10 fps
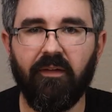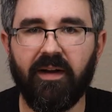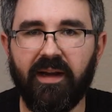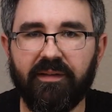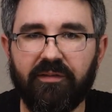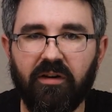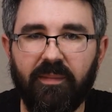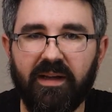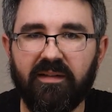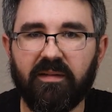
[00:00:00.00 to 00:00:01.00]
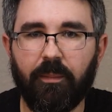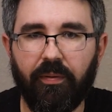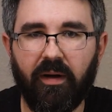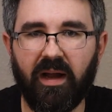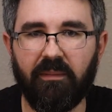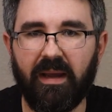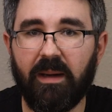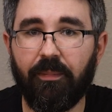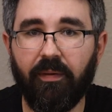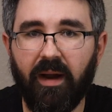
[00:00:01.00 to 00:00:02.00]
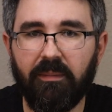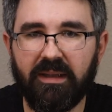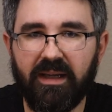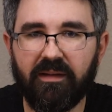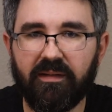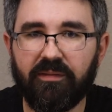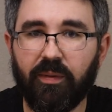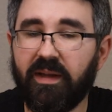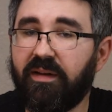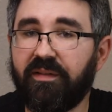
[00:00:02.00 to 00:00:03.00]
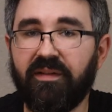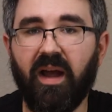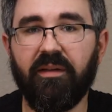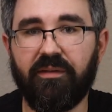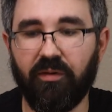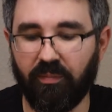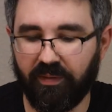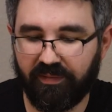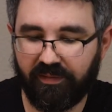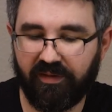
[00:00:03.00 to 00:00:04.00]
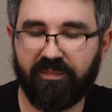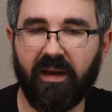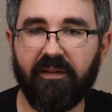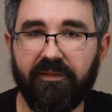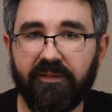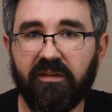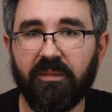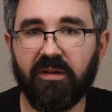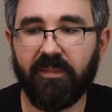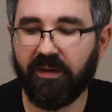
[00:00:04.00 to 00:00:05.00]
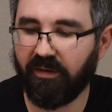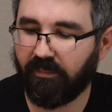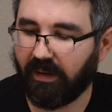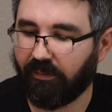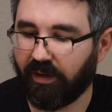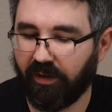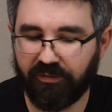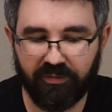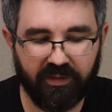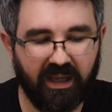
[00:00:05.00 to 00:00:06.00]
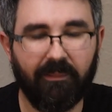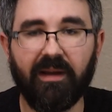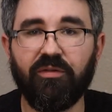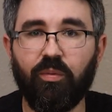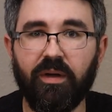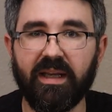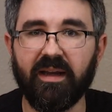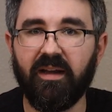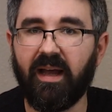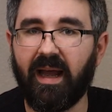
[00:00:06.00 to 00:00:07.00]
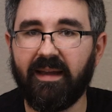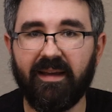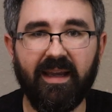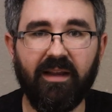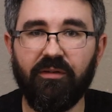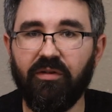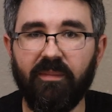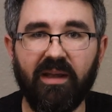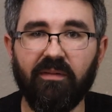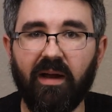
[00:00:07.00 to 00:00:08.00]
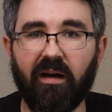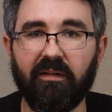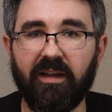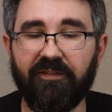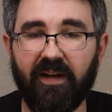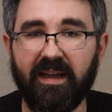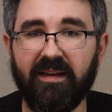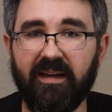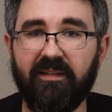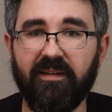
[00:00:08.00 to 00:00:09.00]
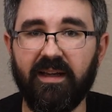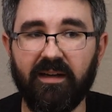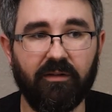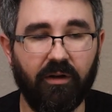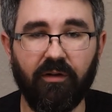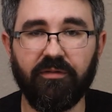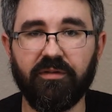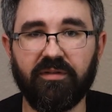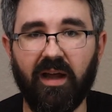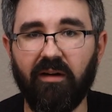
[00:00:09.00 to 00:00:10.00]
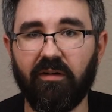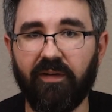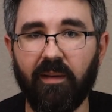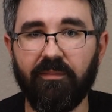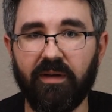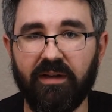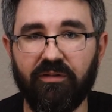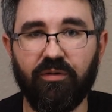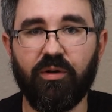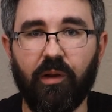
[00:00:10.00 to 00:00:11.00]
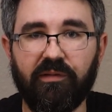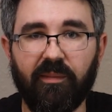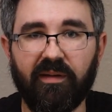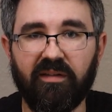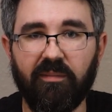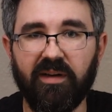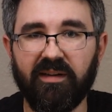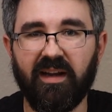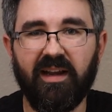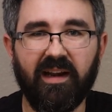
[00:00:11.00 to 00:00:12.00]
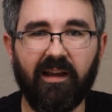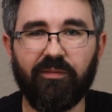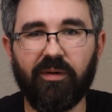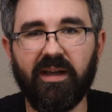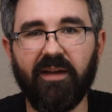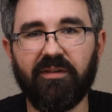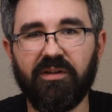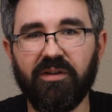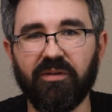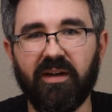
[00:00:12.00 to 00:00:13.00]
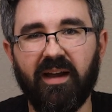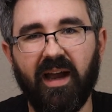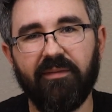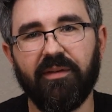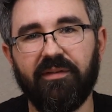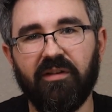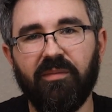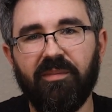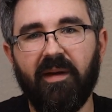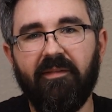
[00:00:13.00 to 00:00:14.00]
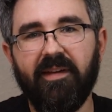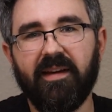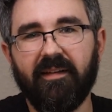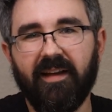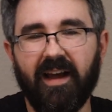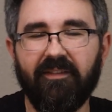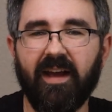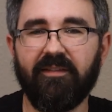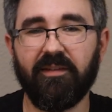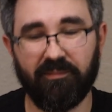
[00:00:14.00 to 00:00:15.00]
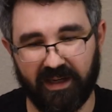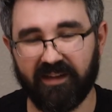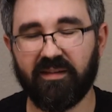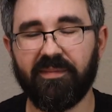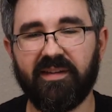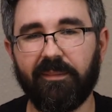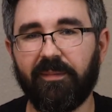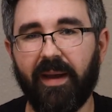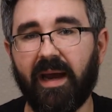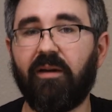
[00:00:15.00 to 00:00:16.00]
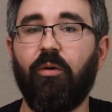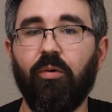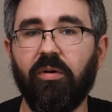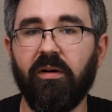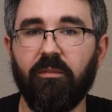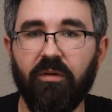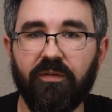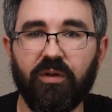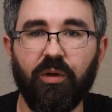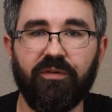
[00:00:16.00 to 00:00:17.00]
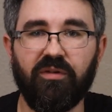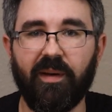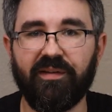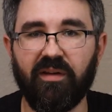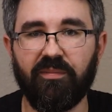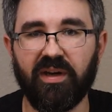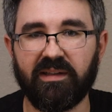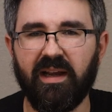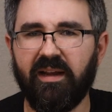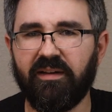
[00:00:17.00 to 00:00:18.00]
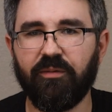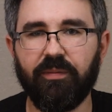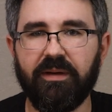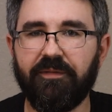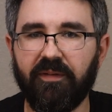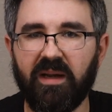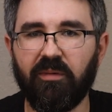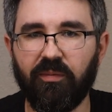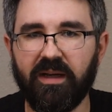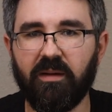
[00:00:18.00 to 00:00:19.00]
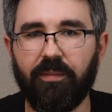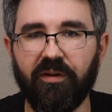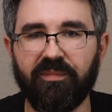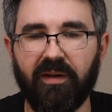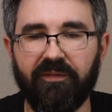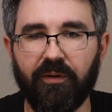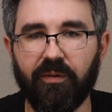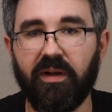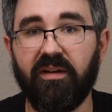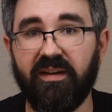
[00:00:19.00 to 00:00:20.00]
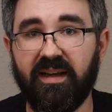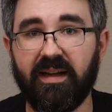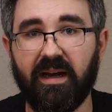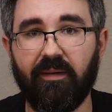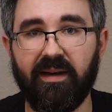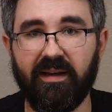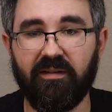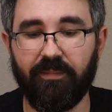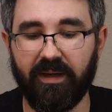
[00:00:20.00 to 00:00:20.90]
All right, next term is prime. A prime lens is one that does not zoom, such as my 50 millimeter, my 100, and my 20. I can't zoom in or out. If I need to get a larger shot, or if I'm in too close to my subject, guess what I have to do? I have to zoom with my feet. I've got to take some steps back or move closer to my subject to reframe or recompose my photo to get it how I need to